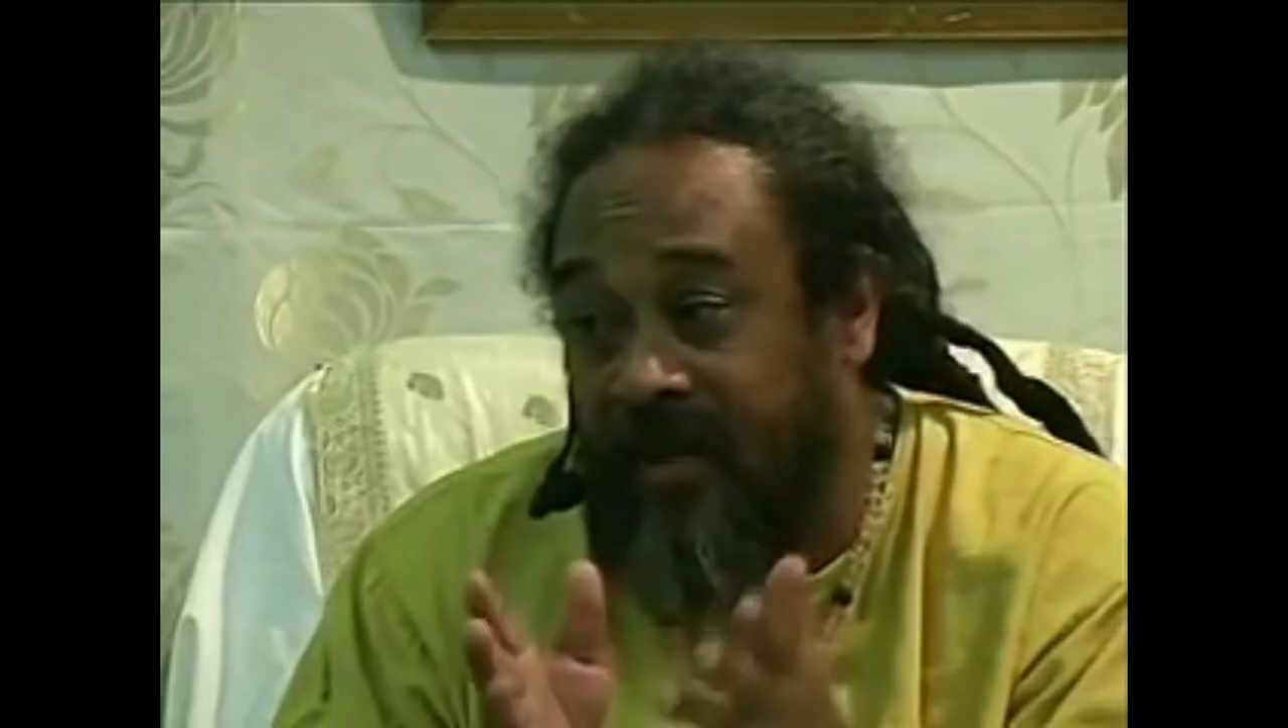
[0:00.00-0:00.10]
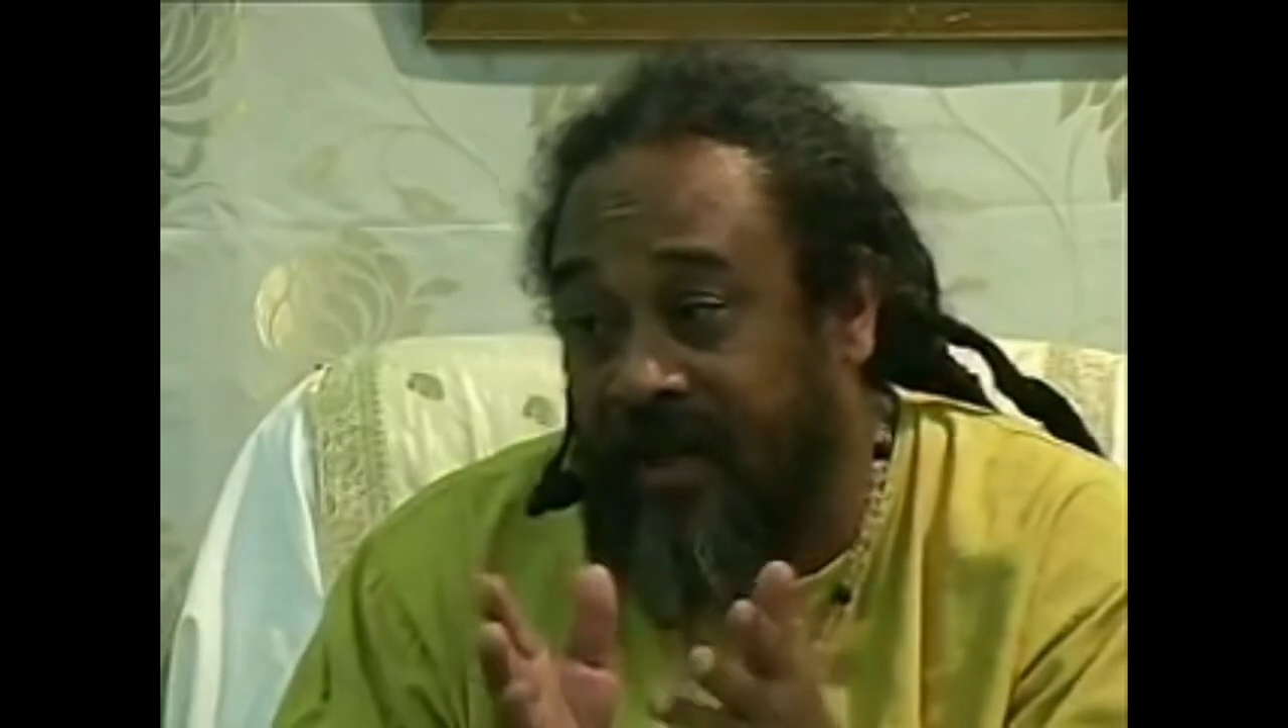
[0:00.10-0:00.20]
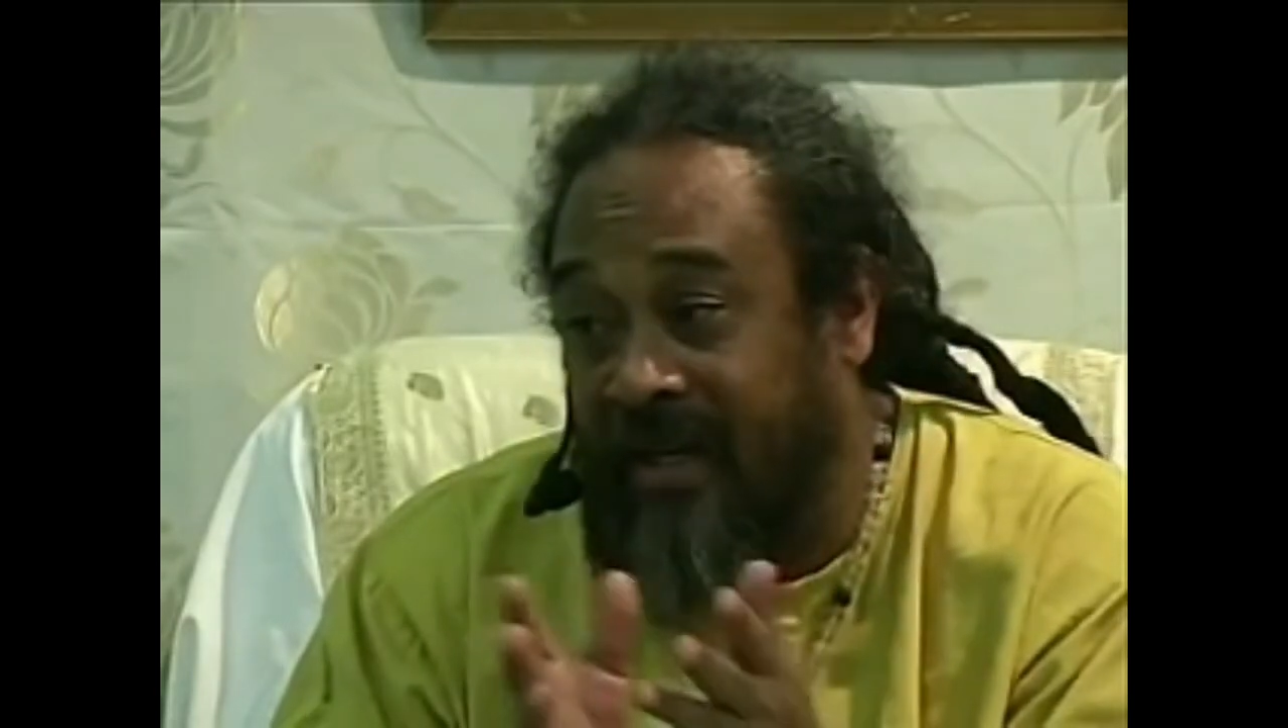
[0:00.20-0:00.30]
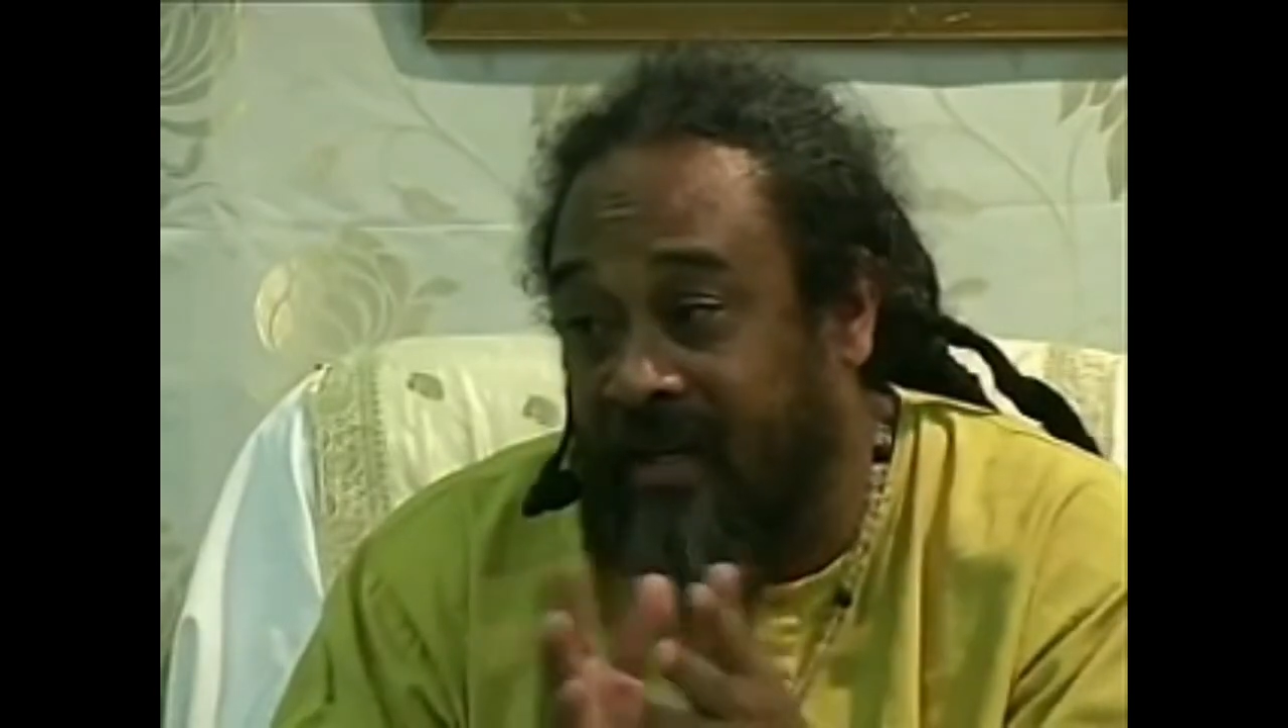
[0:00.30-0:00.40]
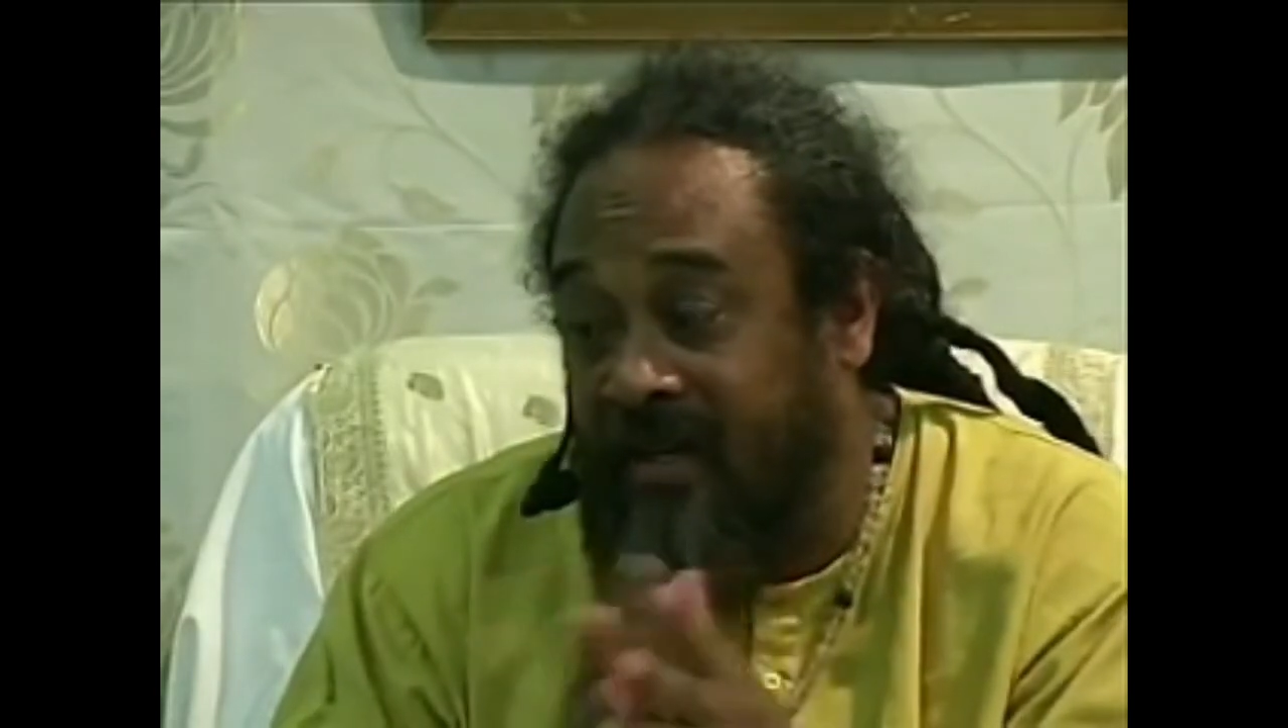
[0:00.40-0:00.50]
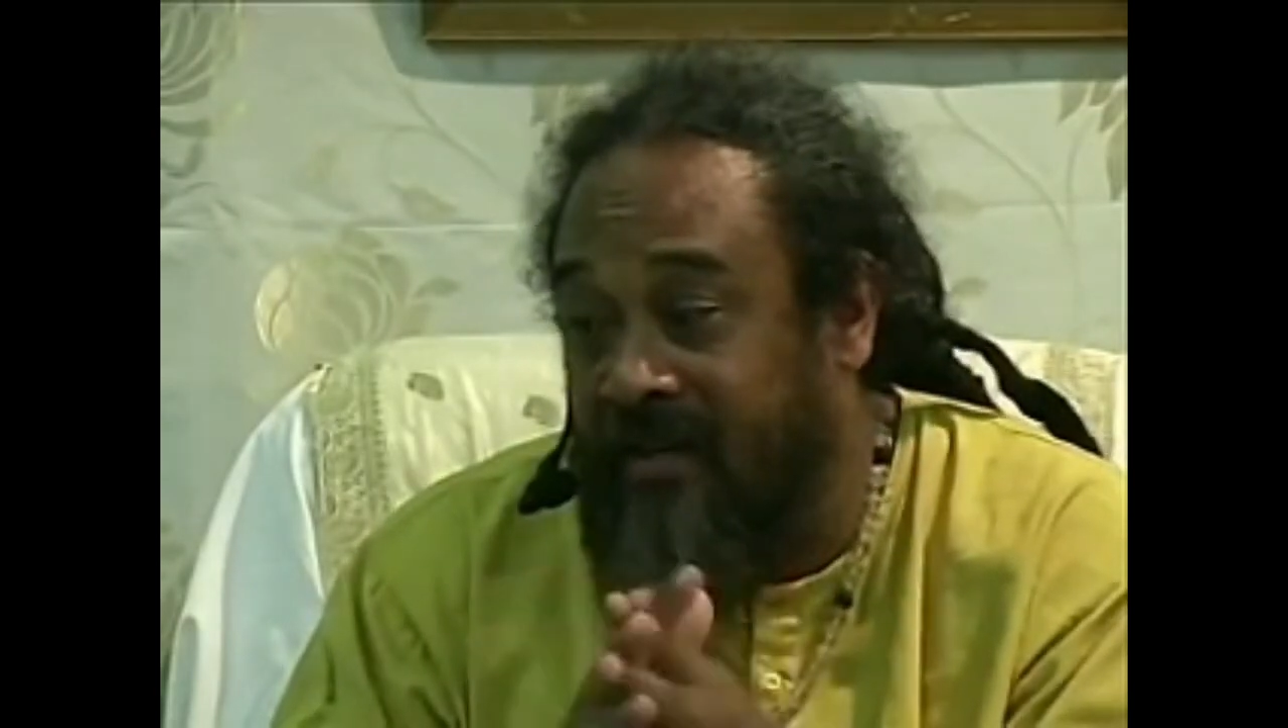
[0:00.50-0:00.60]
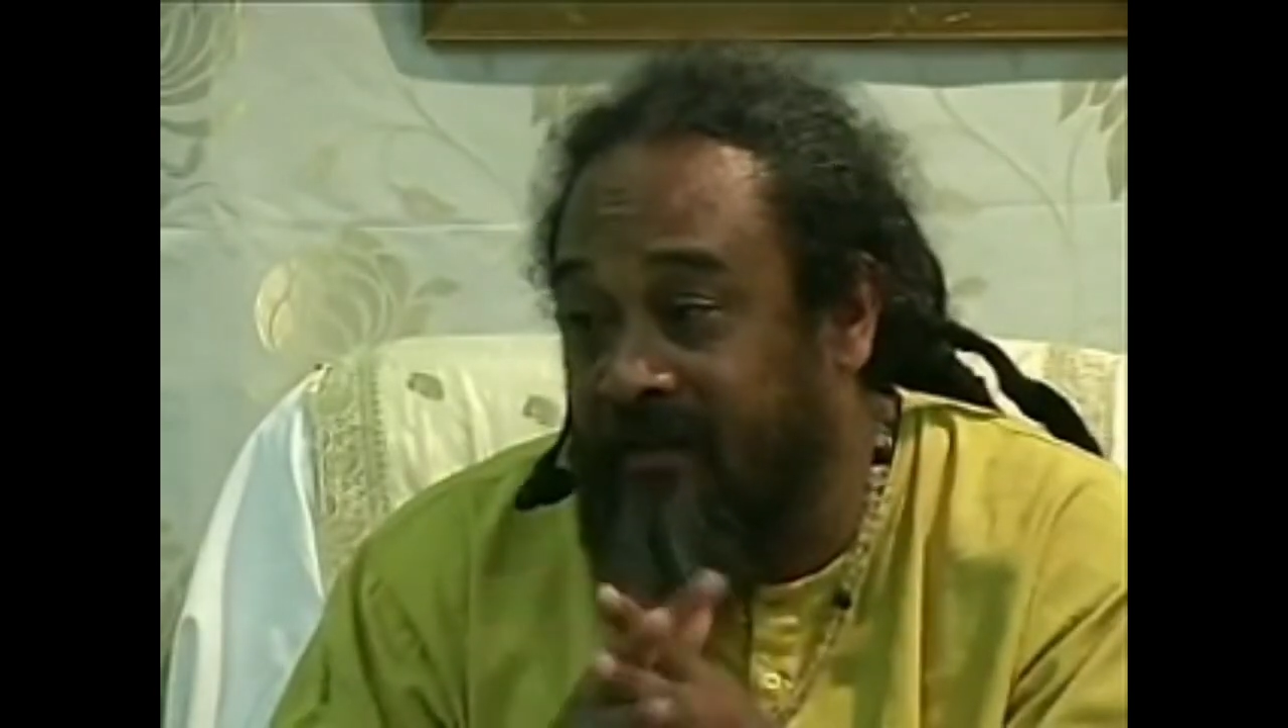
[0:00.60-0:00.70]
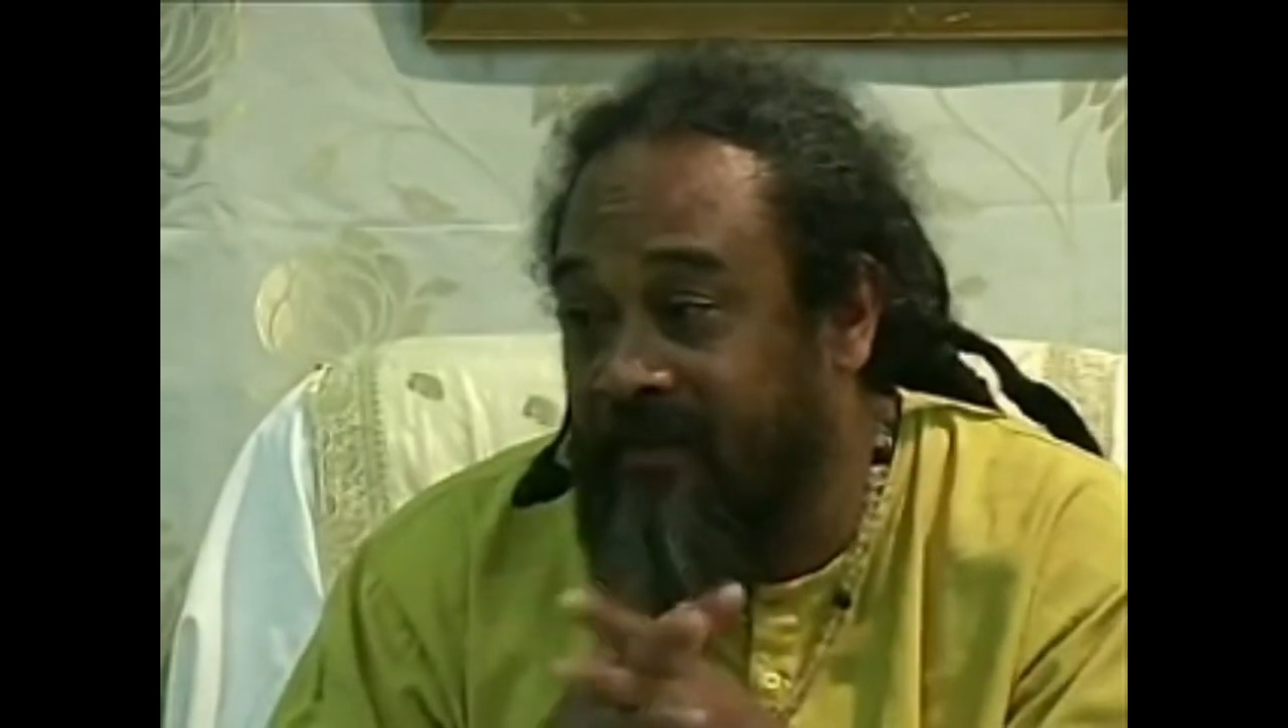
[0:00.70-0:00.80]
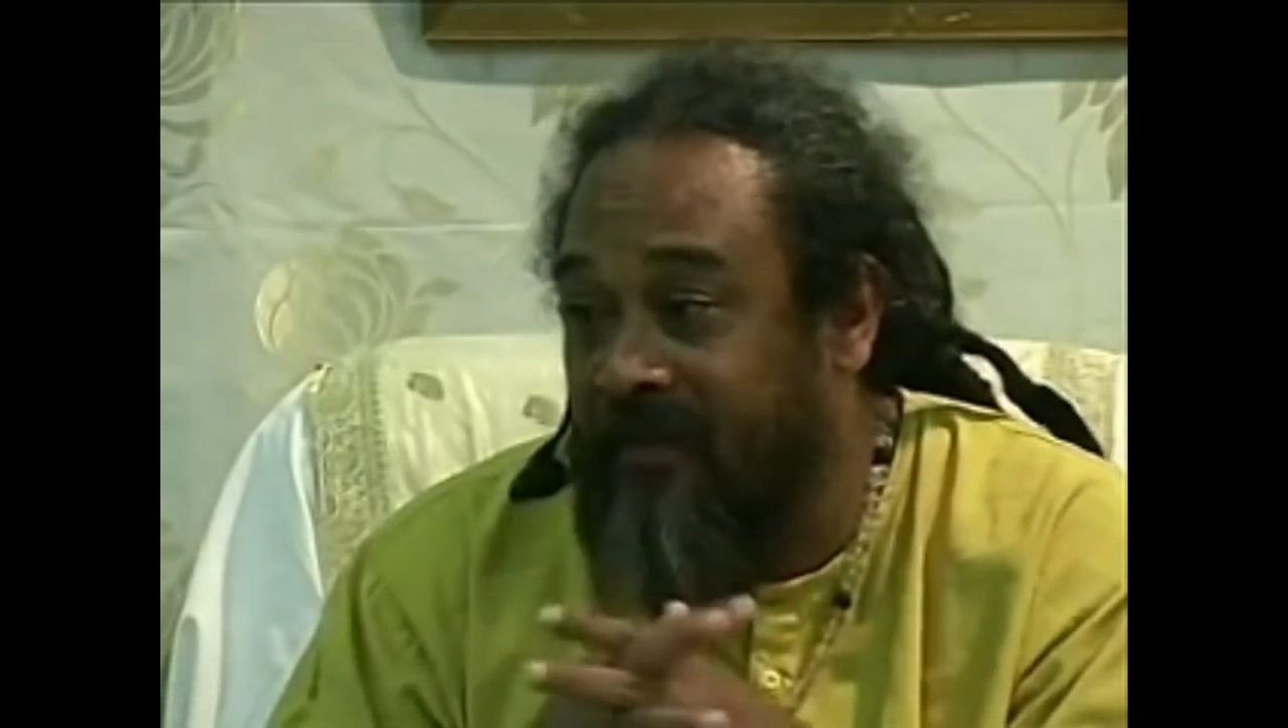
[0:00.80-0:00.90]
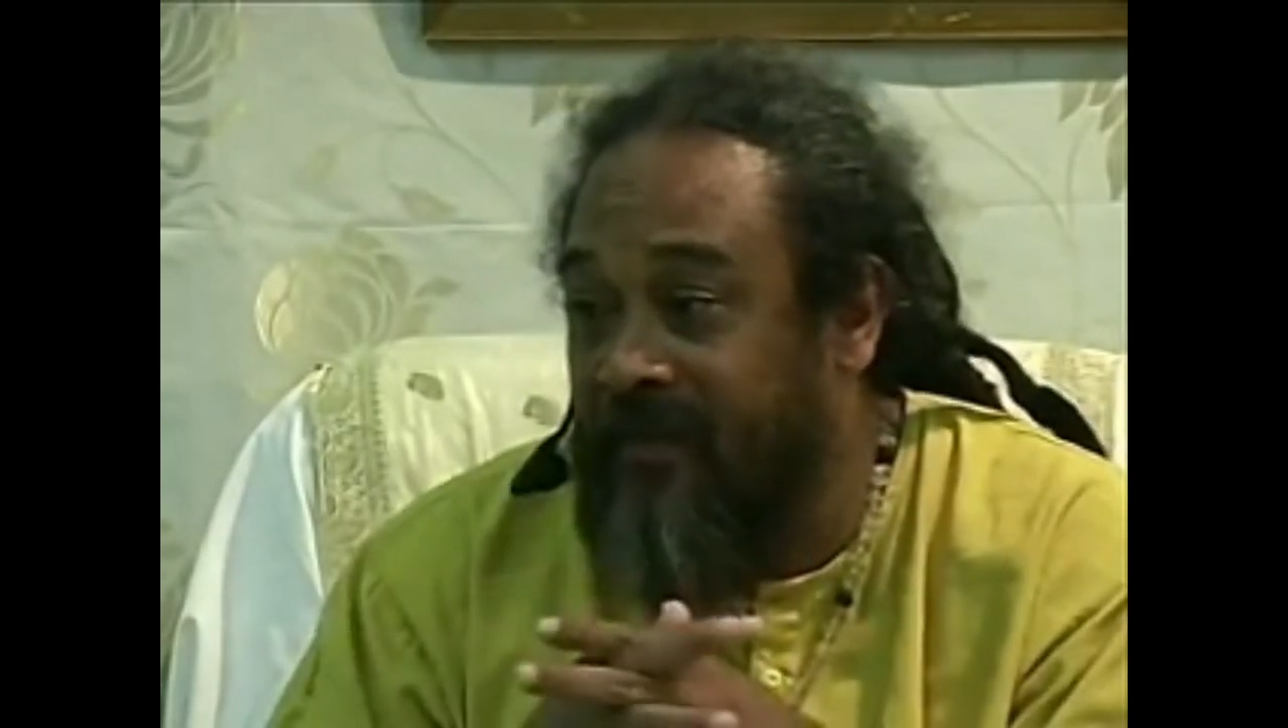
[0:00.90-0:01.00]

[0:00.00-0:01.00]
dwelling in it.